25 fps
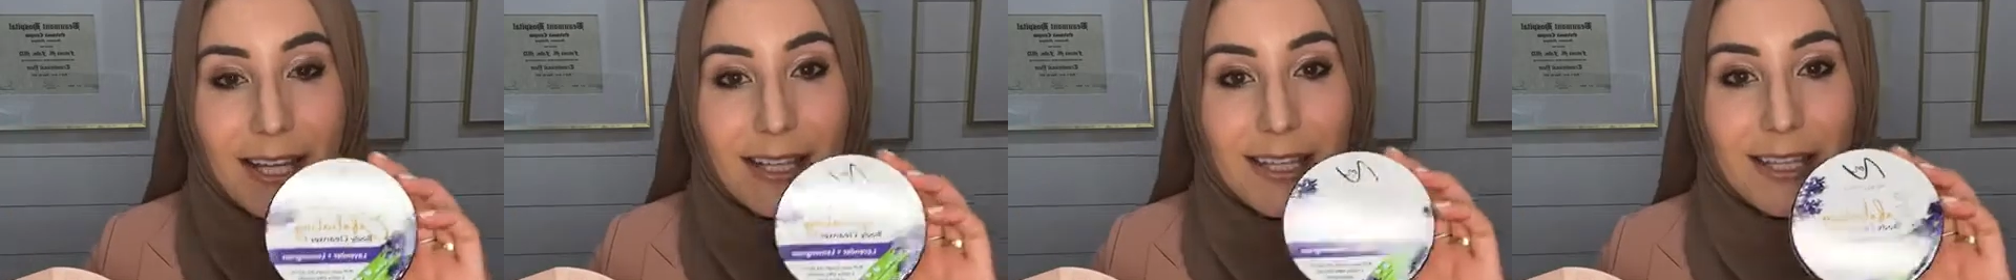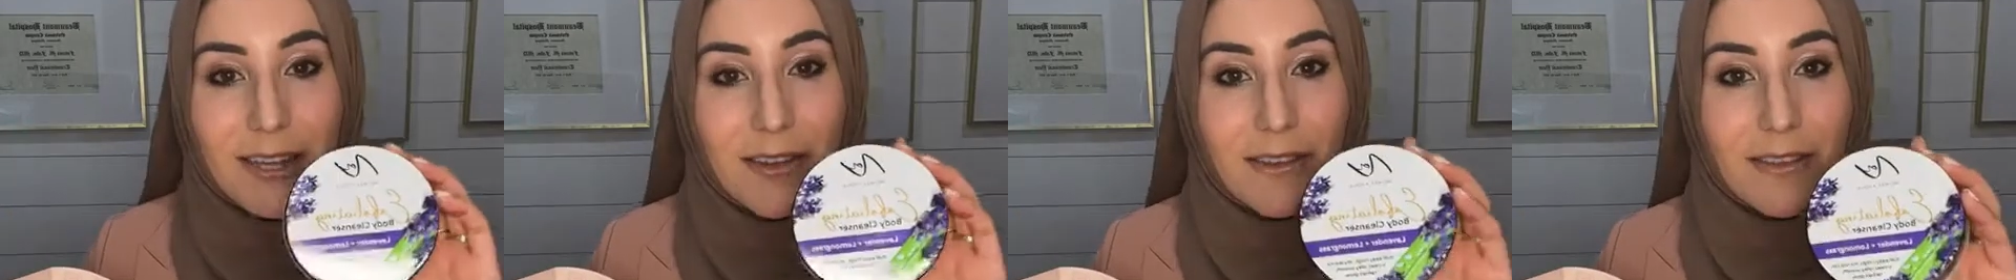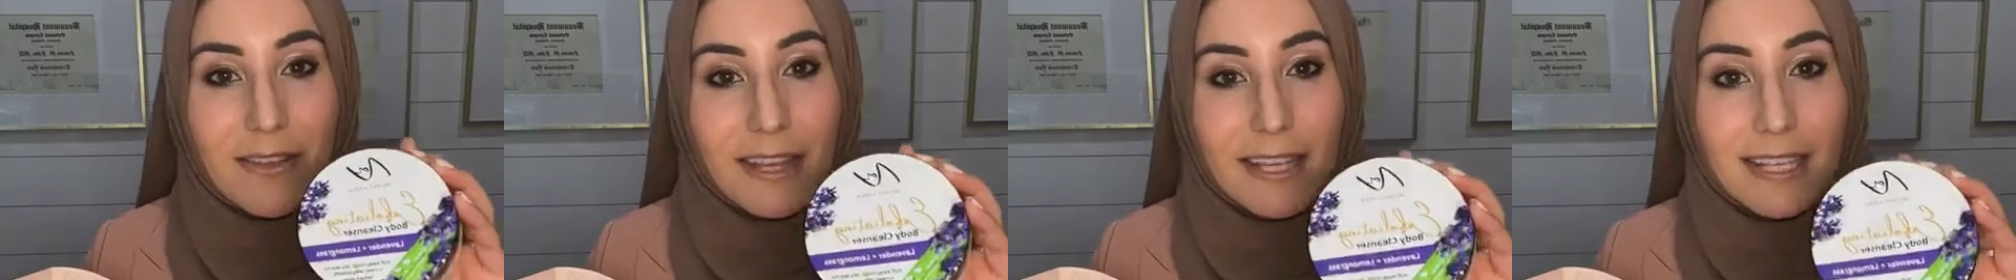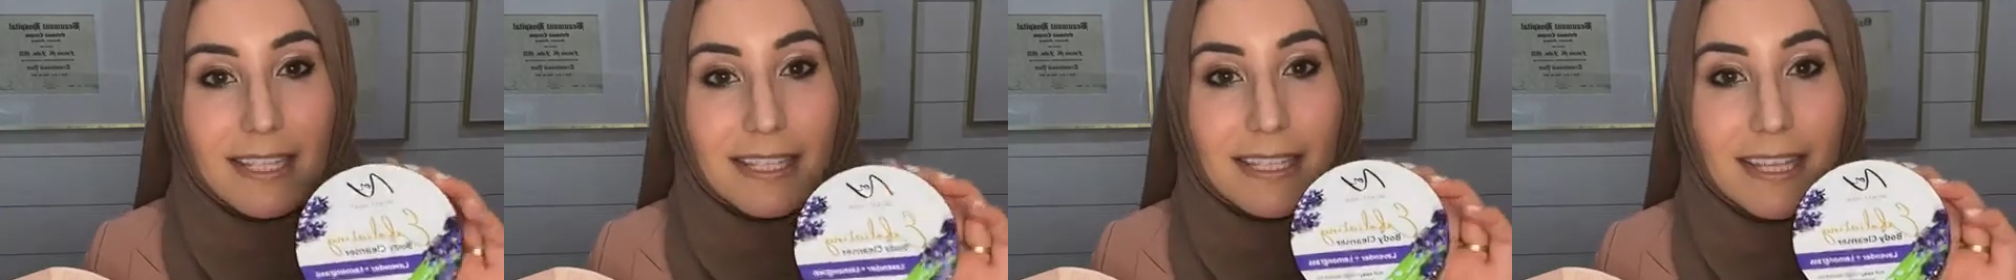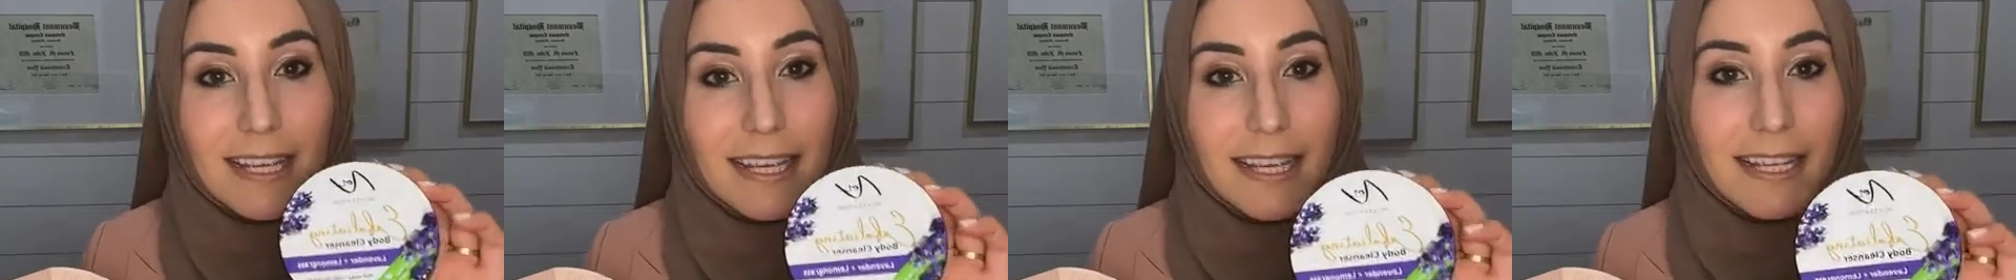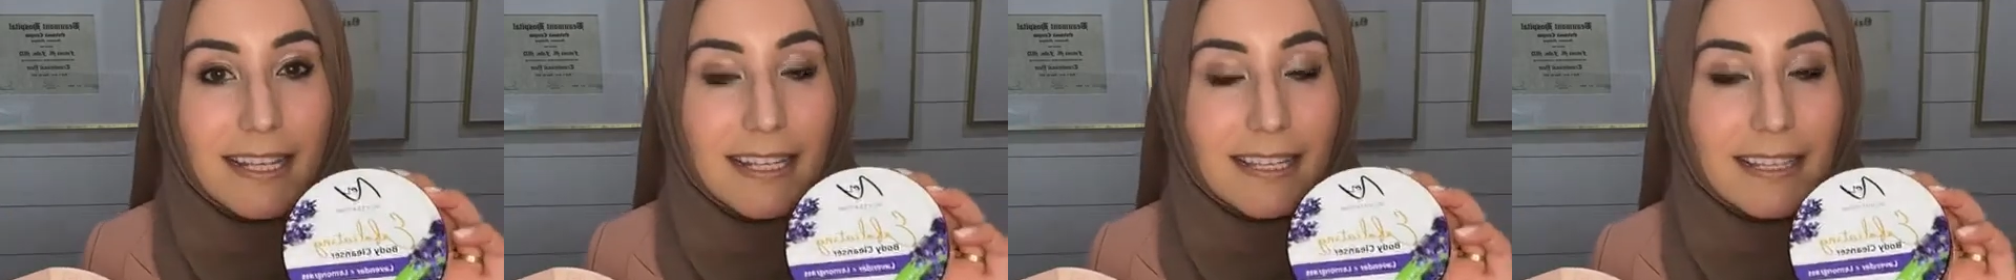So this
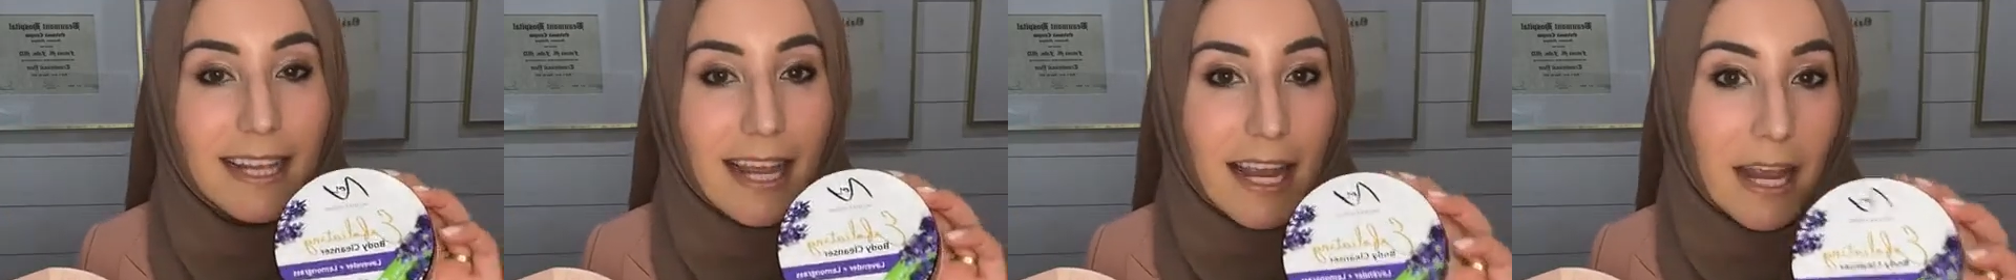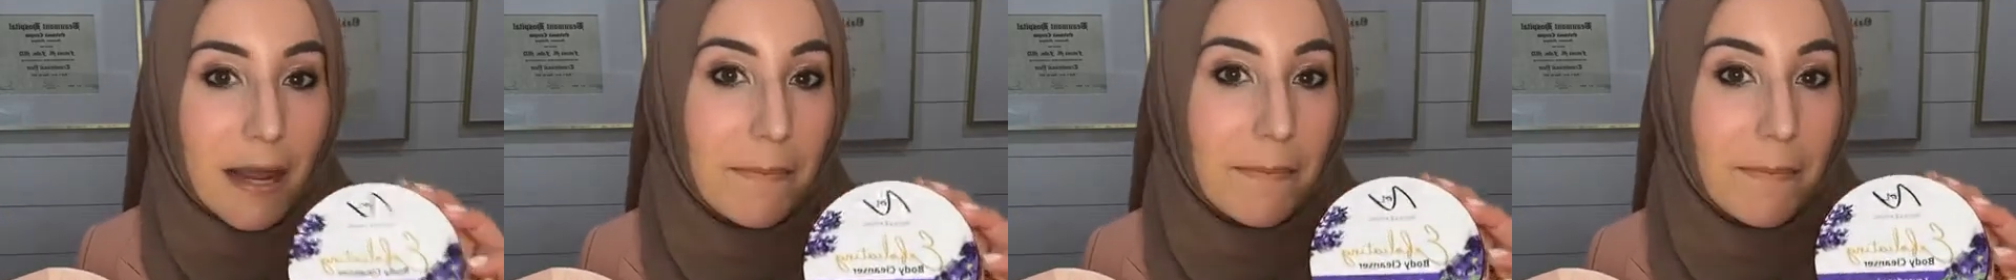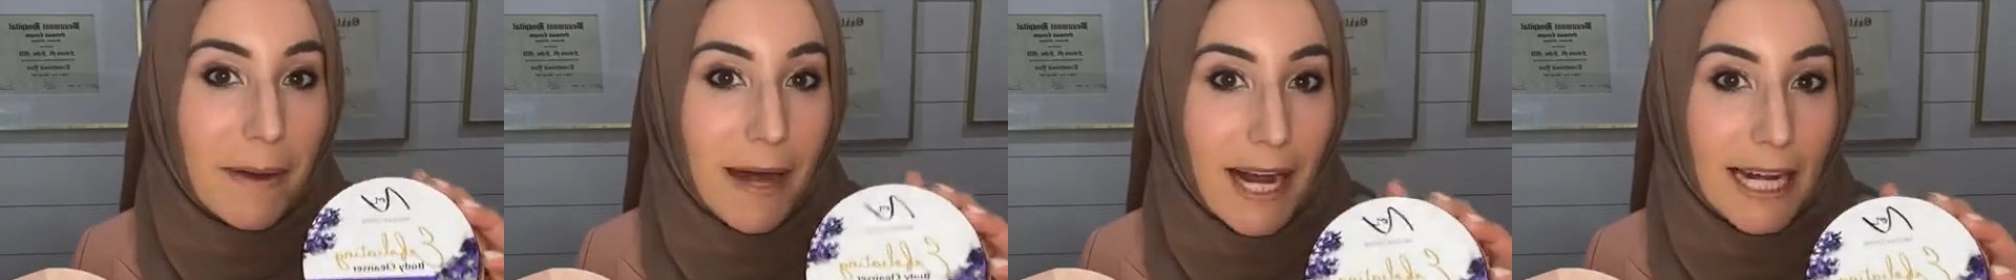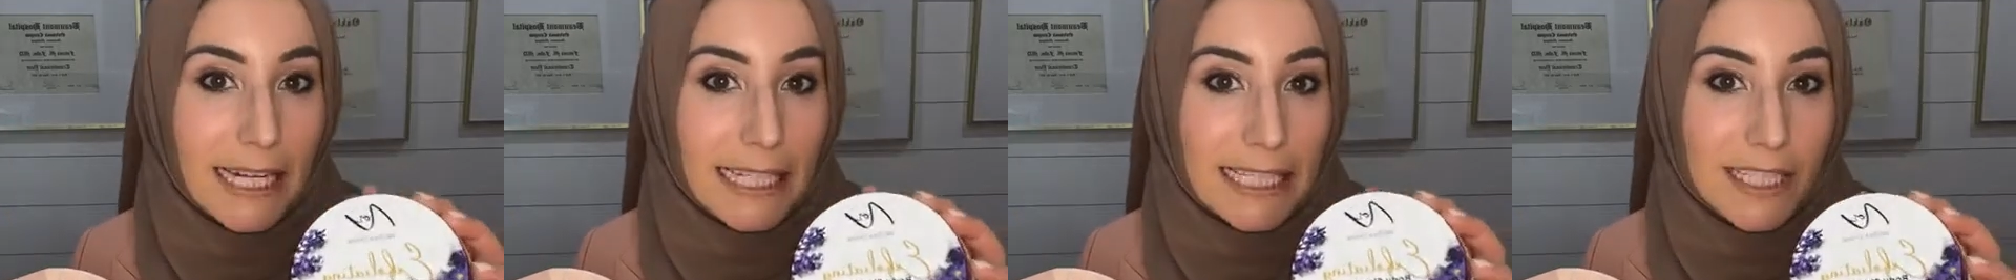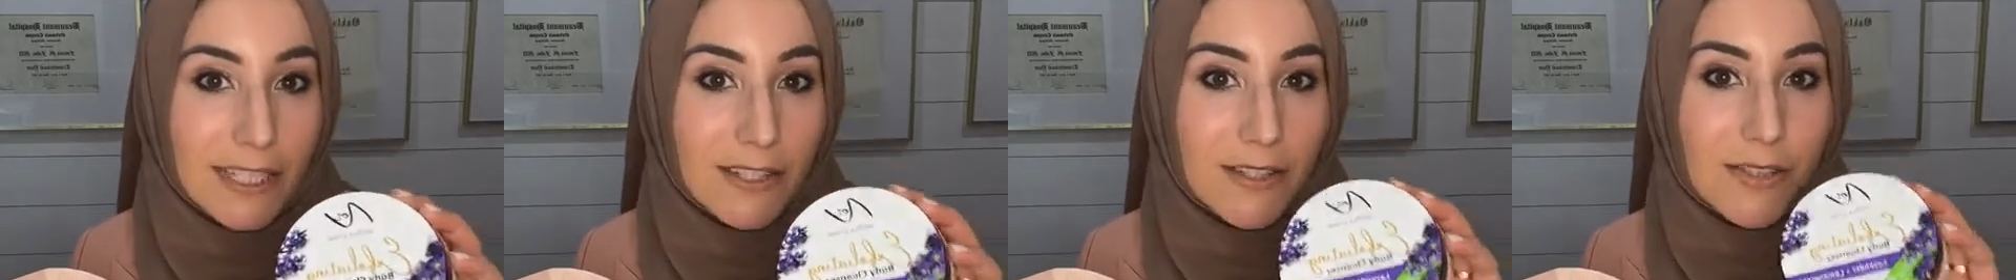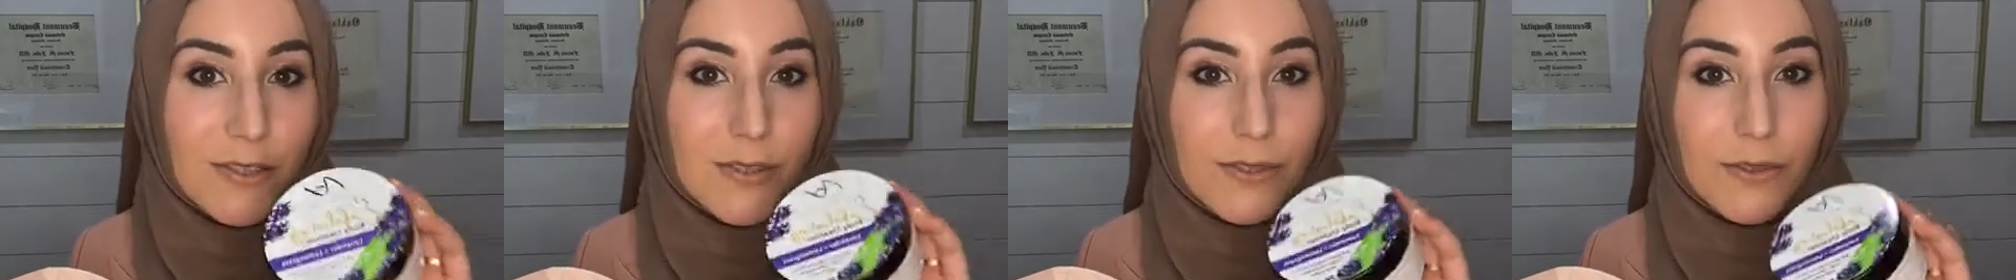is a
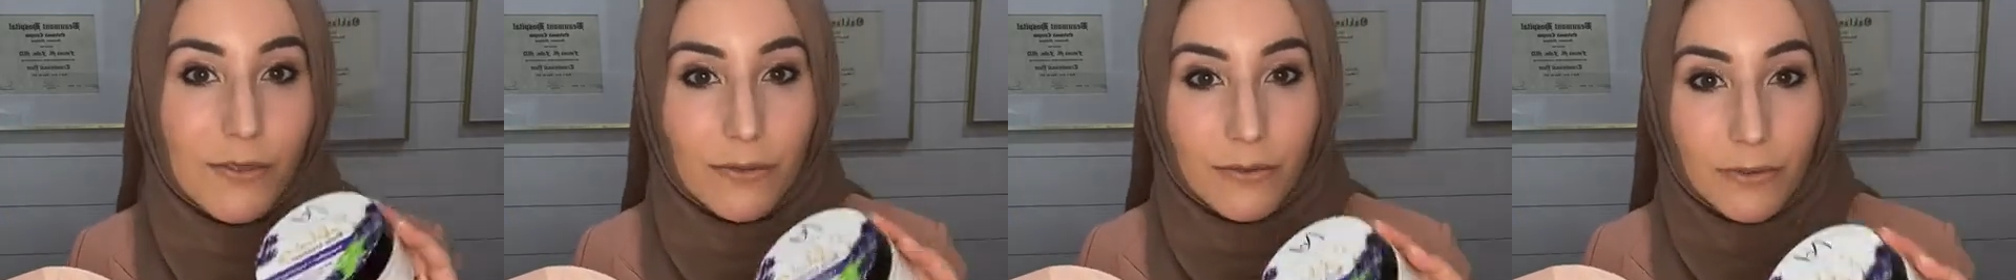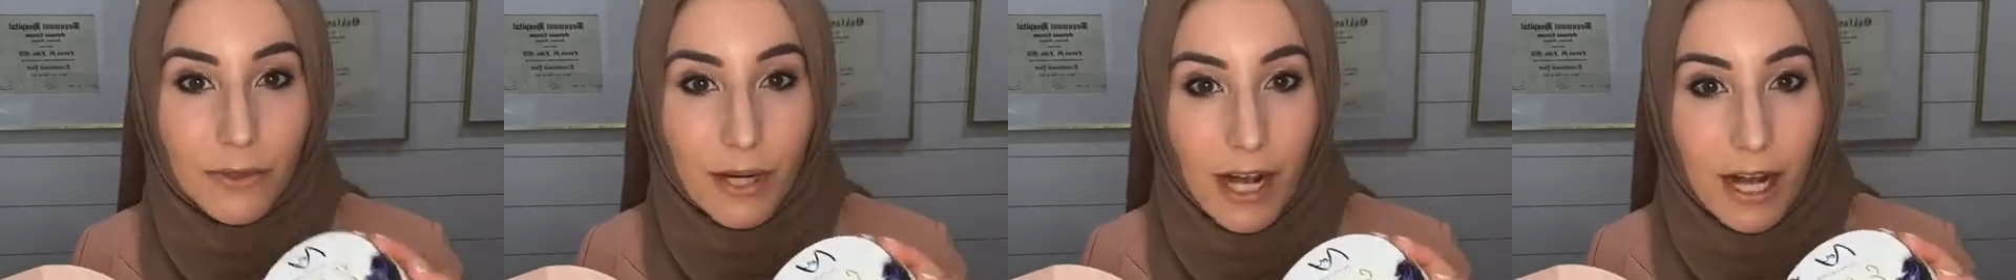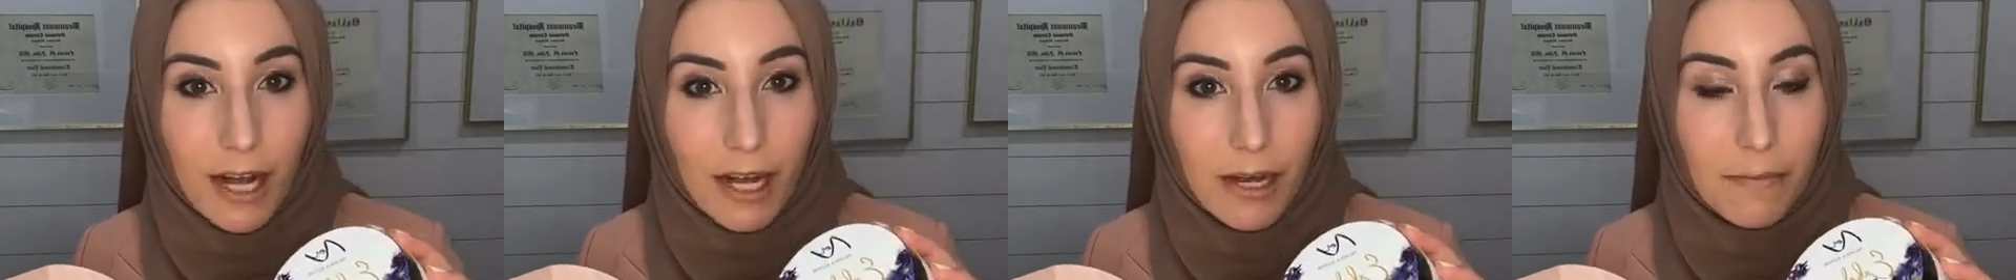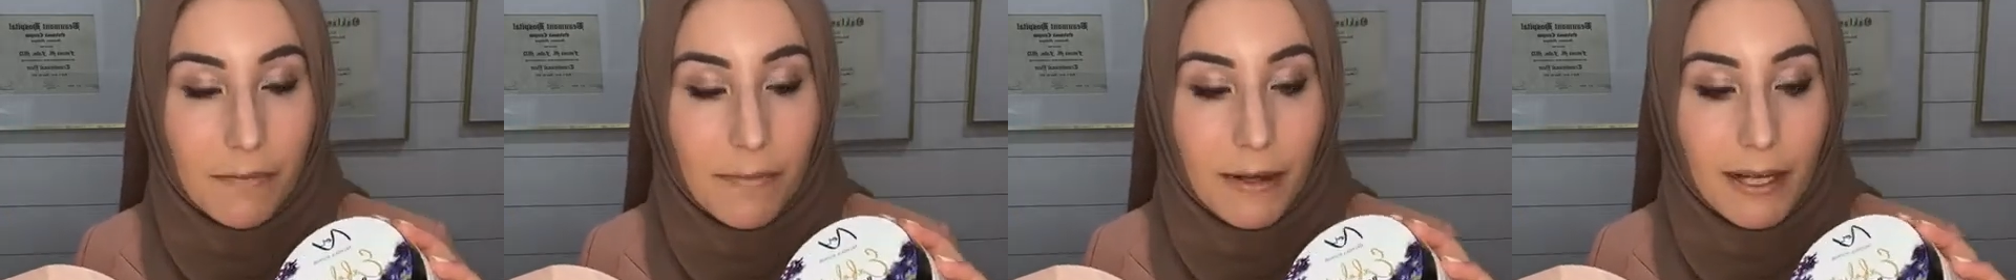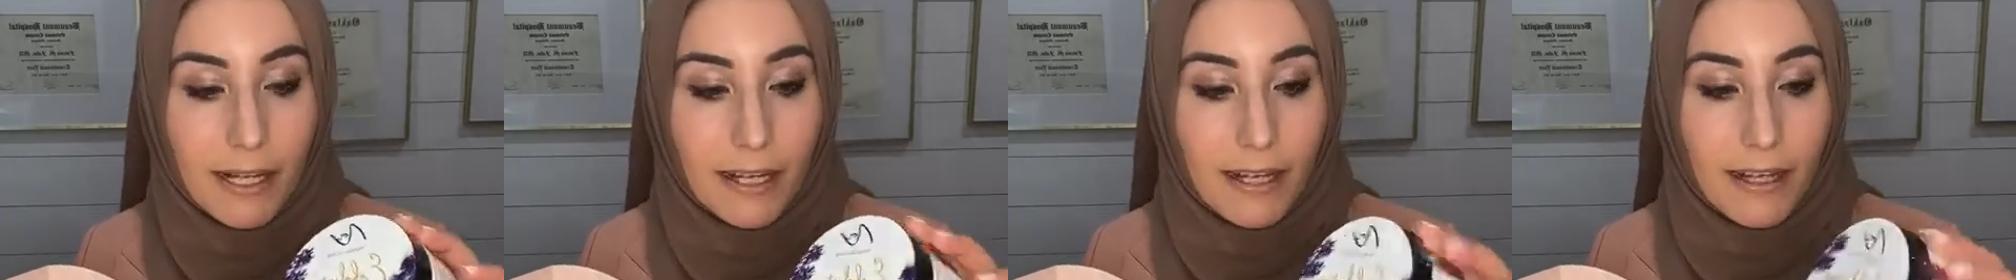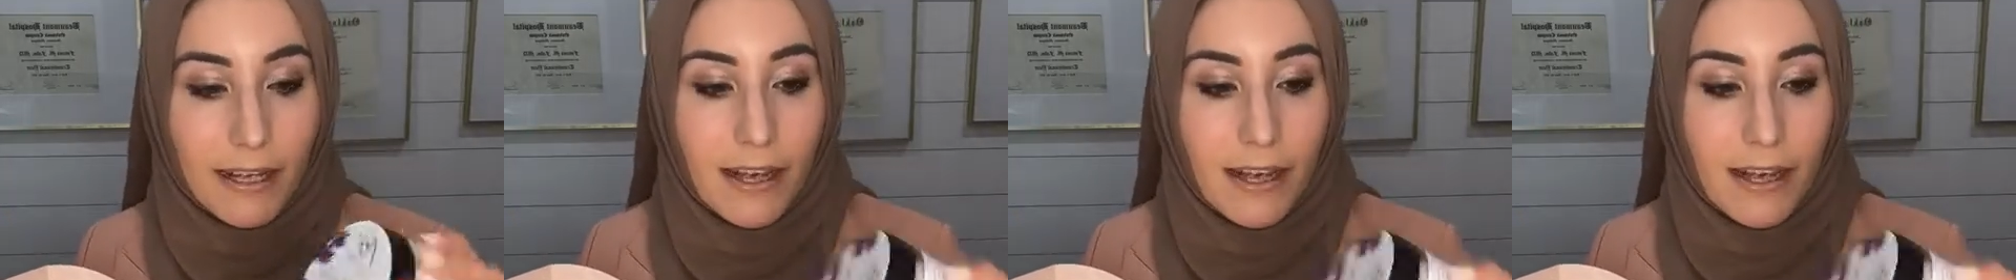body scrub,